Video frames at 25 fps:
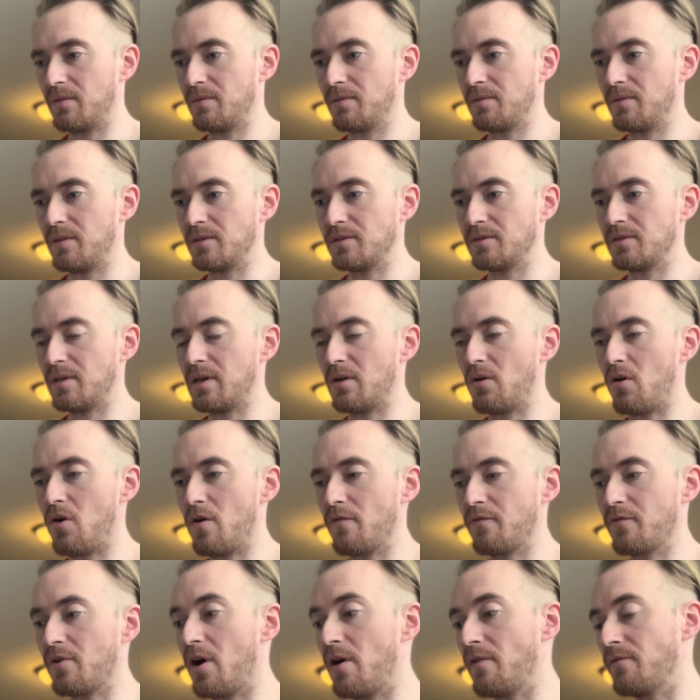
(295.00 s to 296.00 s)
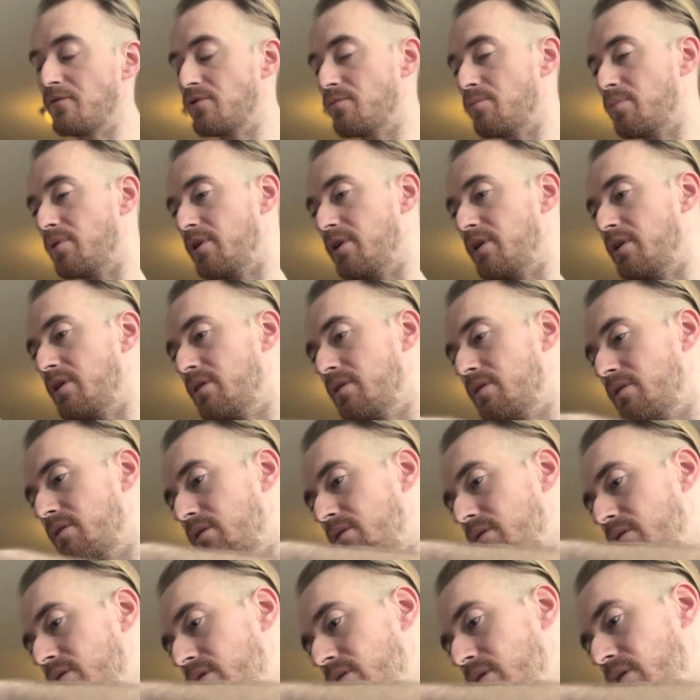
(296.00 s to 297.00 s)
this thing off comfortably.
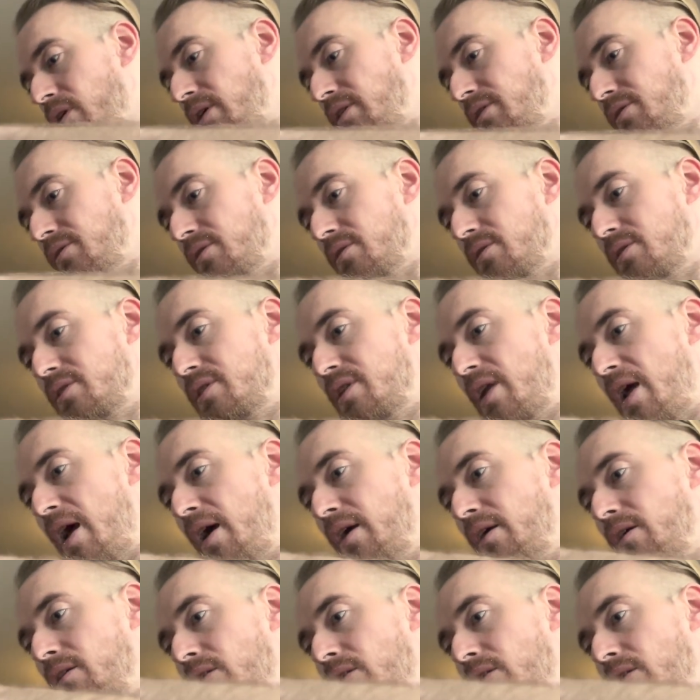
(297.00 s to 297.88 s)
Likes to snag a